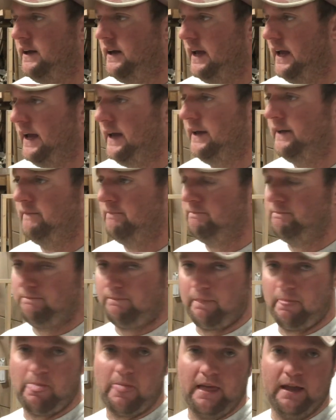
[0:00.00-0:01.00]
And
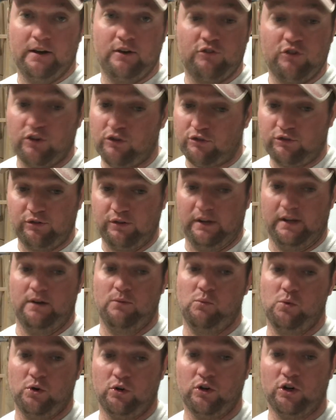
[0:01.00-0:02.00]
it
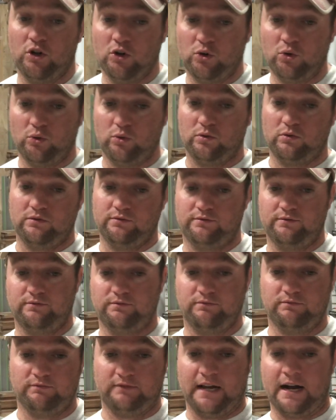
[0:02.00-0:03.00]
will go
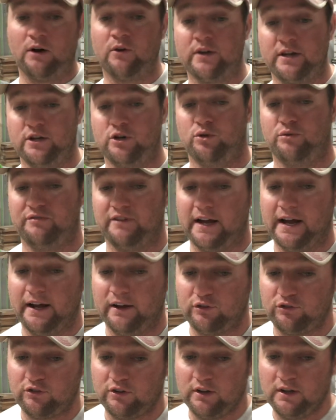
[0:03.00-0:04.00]
downhill
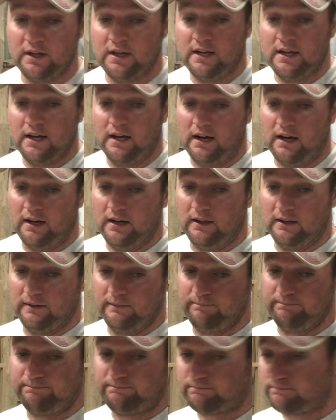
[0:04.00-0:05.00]
fast.
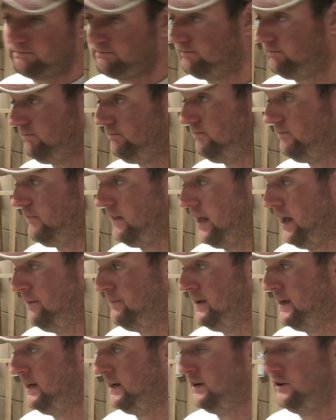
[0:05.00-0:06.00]
I
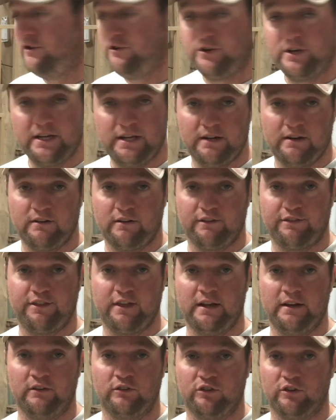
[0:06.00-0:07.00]
mean, and you get into
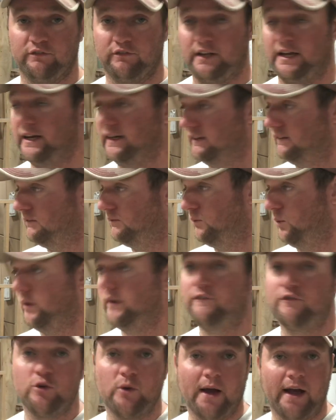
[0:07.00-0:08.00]
things of like, what
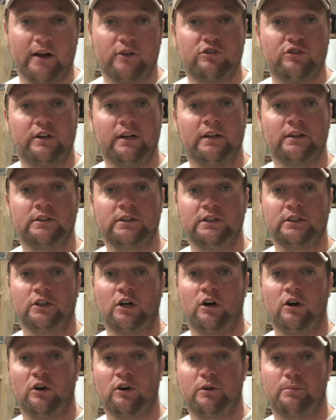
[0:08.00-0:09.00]
if you accidentally
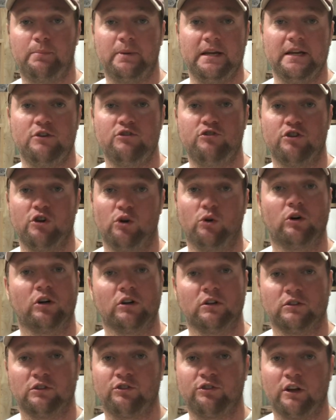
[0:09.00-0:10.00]
log peach yogurt
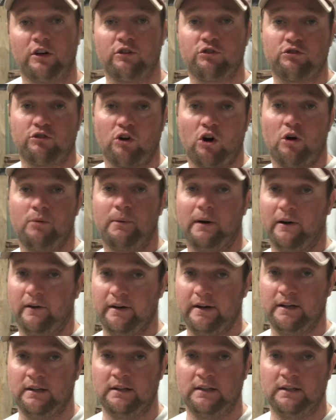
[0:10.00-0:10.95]
instead of strawberry?